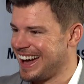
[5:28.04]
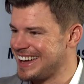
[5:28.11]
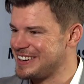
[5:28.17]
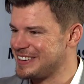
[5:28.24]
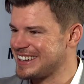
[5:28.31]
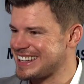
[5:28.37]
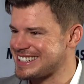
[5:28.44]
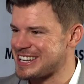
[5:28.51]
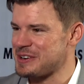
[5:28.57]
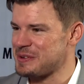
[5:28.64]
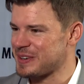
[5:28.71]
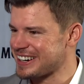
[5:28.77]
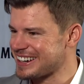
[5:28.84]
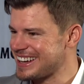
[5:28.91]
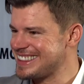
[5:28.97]
I don't get to
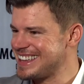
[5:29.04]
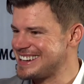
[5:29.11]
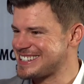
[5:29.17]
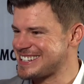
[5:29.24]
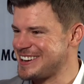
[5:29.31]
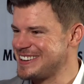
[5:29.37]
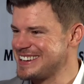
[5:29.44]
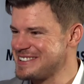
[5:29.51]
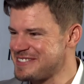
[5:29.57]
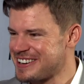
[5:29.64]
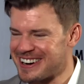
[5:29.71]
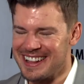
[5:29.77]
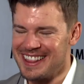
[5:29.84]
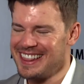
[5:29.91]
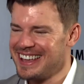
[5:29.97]
work on that show mm-hmm. anymore.
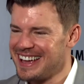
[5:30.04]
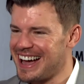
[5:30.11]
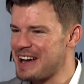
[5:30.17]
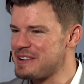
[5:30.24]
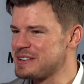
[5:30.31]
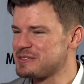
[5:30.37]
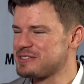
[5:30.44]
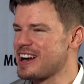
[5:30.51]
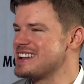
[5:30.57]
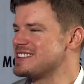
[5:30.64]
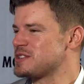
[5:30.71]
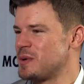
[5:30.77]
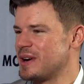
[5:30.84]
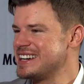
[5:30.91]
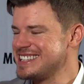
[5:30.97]
I would write
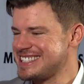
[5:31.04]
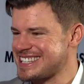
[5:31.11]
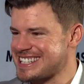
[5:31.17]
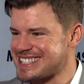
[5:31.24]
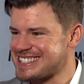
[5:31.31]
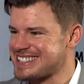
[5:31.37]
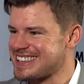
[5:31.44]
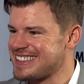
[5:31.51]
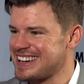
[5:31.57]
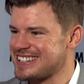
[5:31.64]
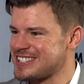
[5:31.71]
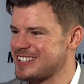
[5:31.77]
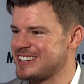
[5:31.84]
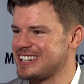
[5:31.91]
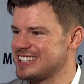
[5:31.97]
20 seasons of that show.
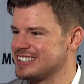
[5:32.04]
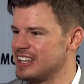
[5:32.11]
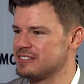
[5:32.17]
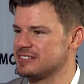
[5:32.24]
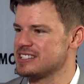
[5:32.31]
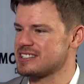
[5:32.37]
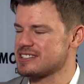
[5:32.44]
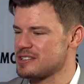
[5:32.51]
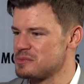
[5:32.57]
I mm-hmm. loved it so